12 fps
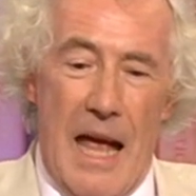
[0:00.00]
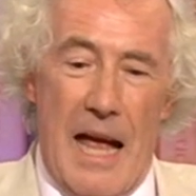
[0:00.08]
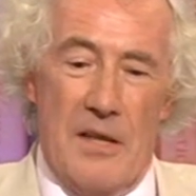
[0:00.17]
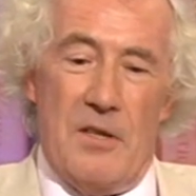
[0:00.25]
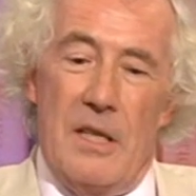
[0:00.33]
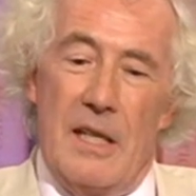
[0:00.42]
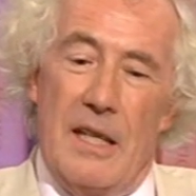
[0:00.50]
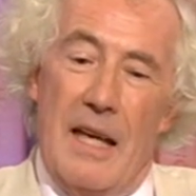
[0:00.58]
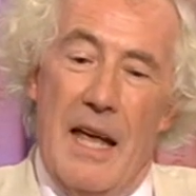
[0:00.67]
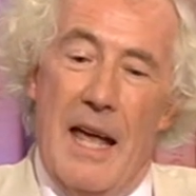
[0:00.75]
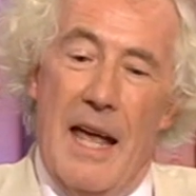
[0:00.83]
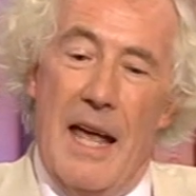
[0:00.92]
at the
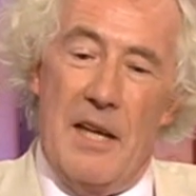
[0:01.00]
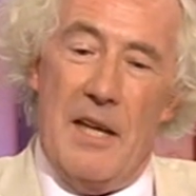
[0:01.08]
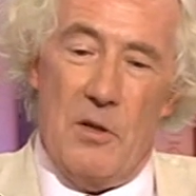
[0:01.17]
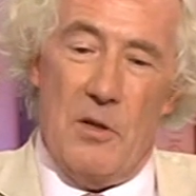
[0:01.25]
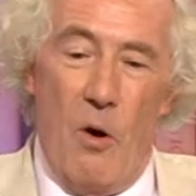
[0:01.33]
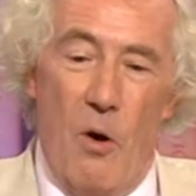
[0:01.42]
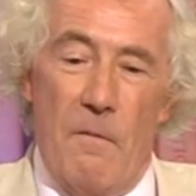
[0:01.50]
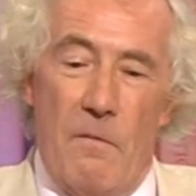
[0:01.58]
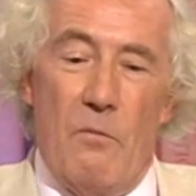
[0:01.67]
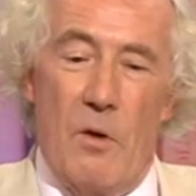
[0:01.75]
head of